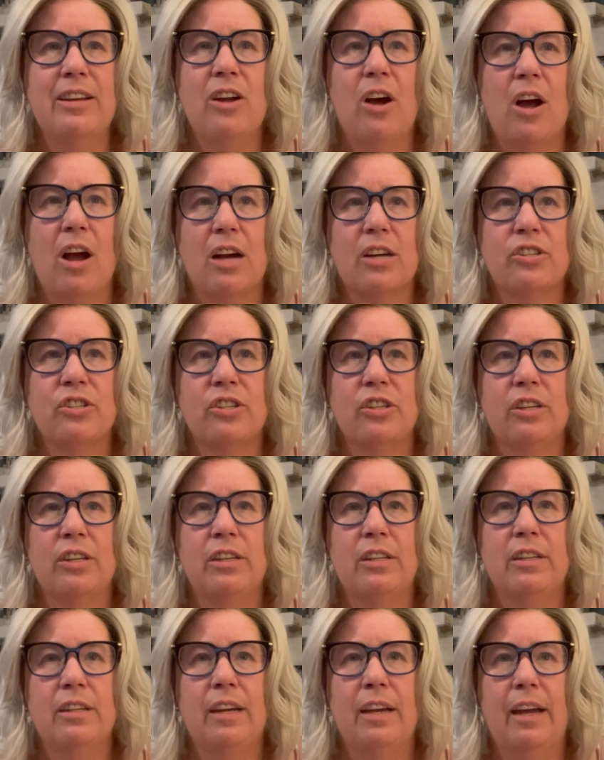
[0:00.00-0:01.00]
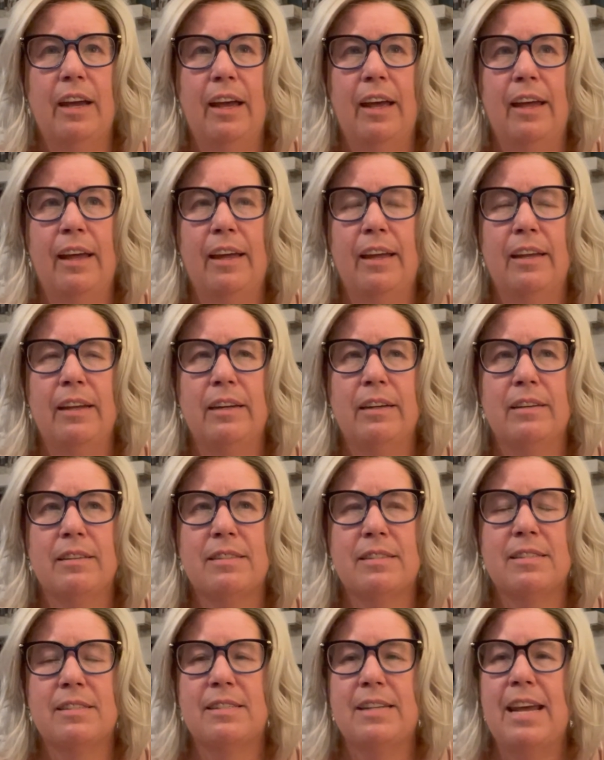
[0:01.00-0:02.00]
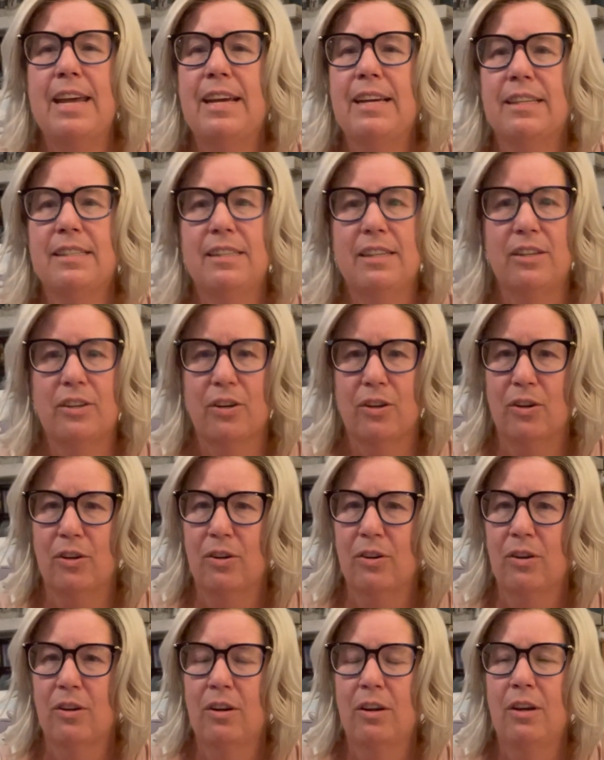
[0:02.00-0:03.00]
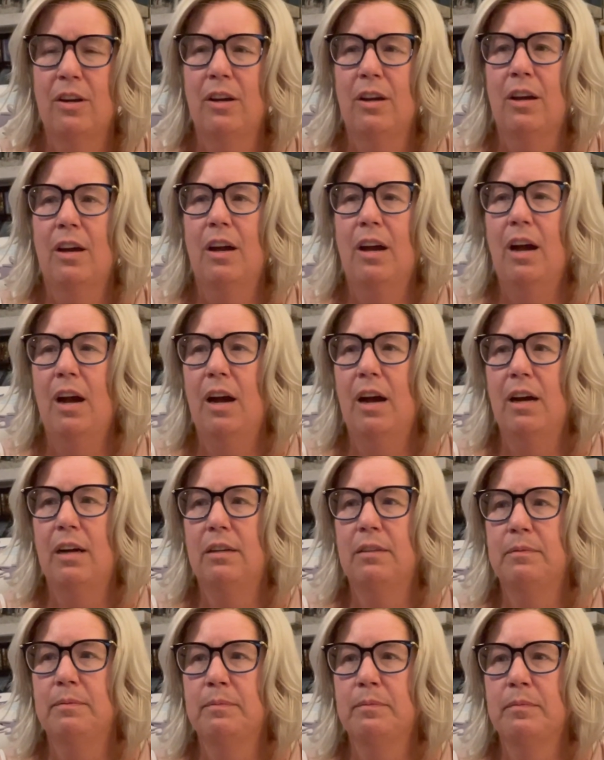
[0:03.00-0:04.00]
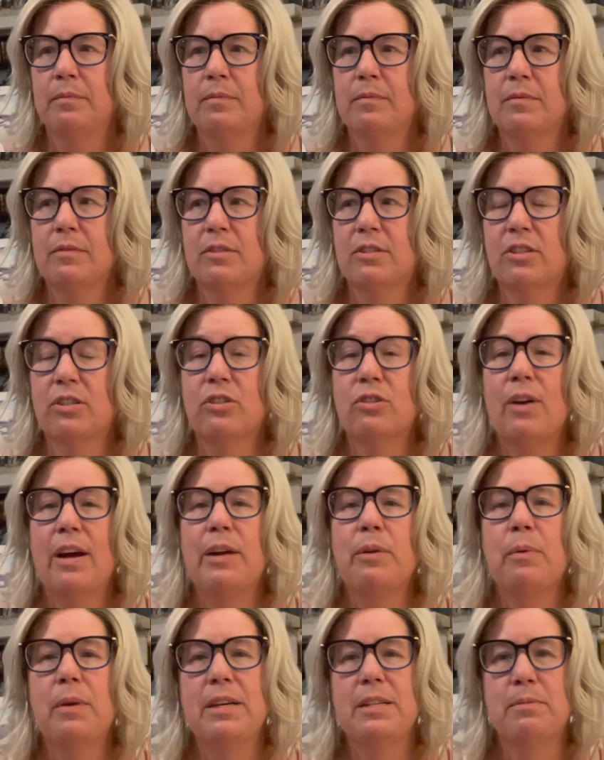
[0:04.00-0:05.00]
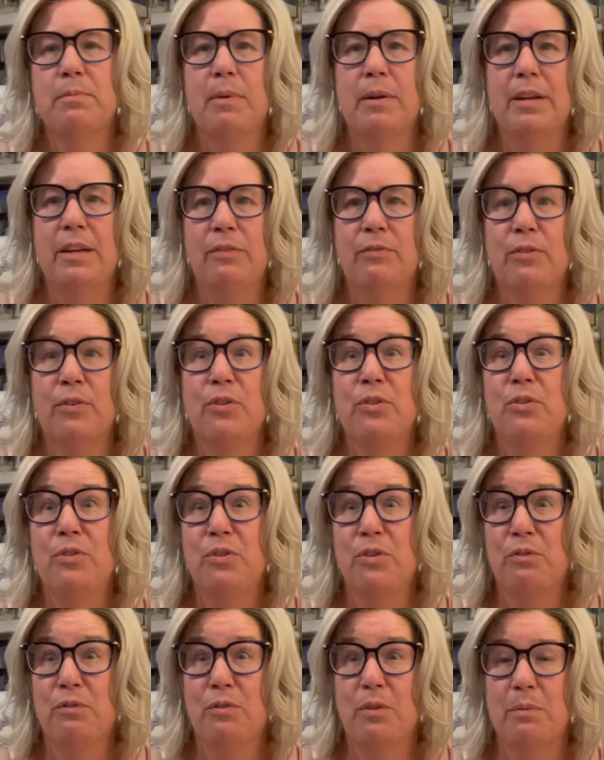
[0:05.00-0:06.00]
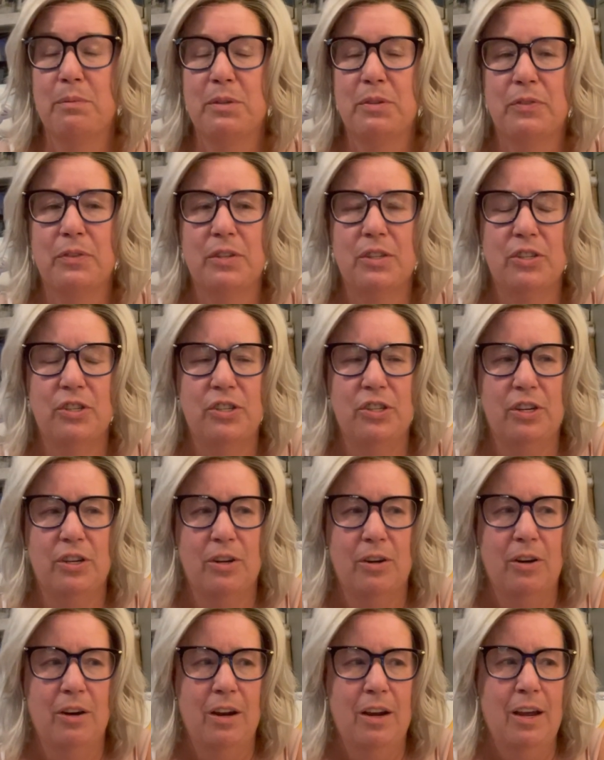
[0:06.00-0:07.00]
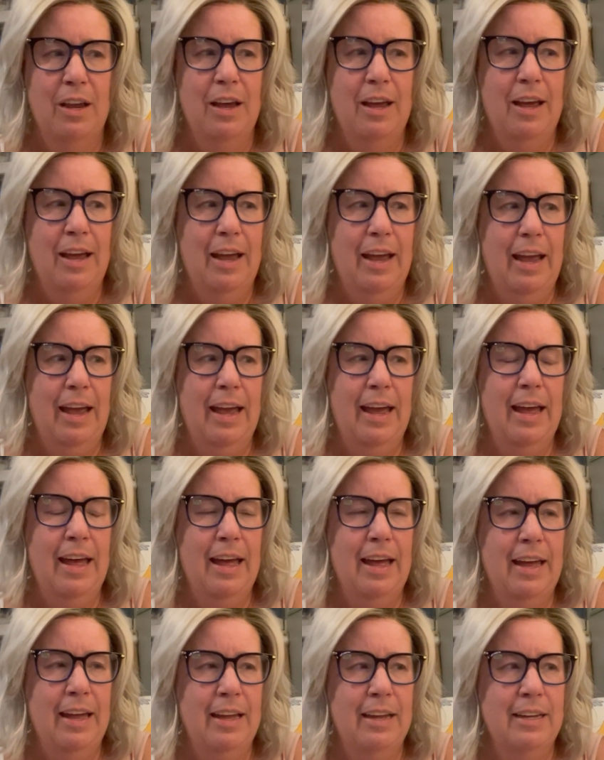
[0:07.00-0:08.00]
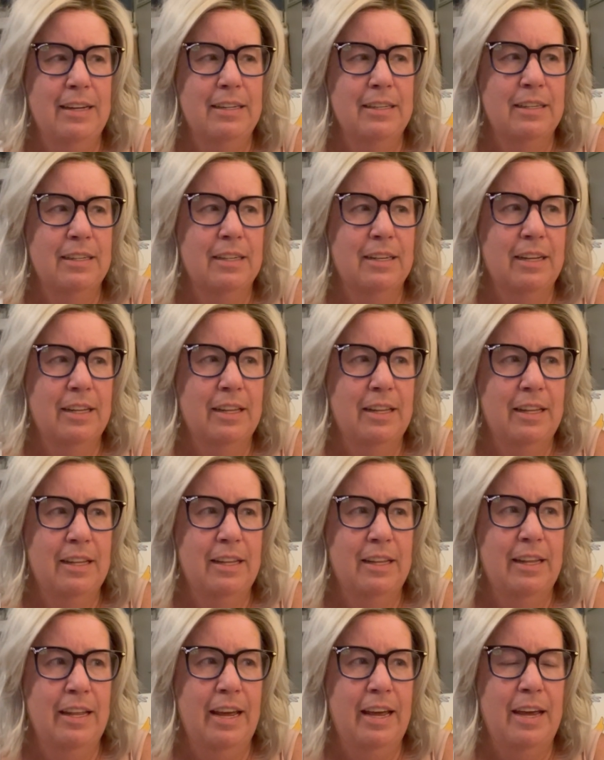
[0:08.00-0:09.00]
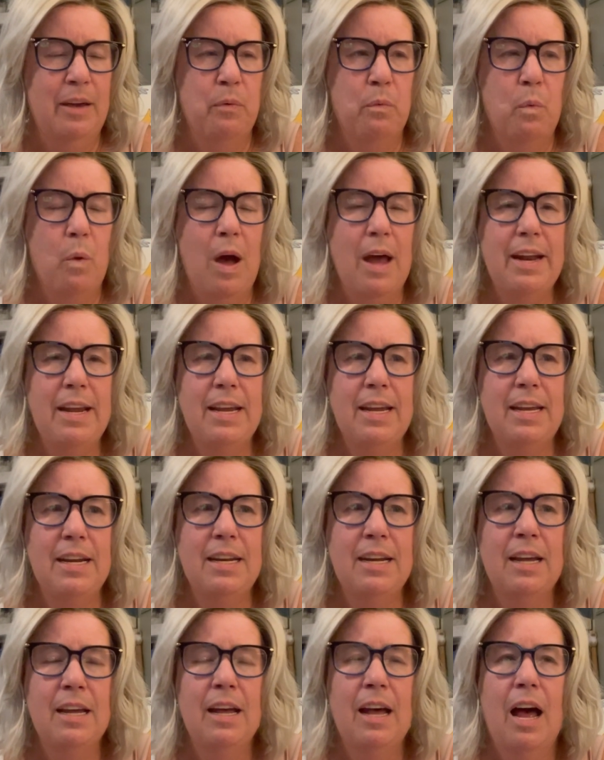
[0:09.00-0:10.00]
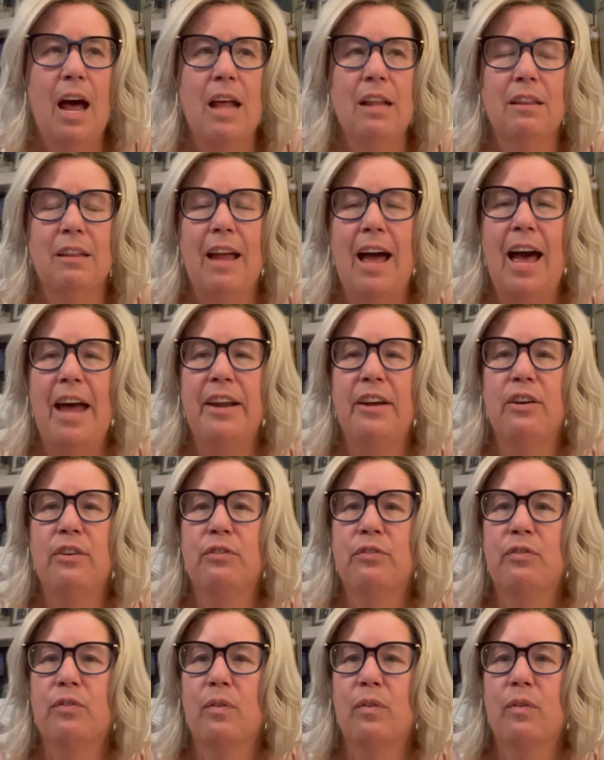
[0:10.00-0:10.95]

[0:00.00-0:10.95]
auction and steak dinner to try to raise money for new uniforms for this year. And they wanted a lot of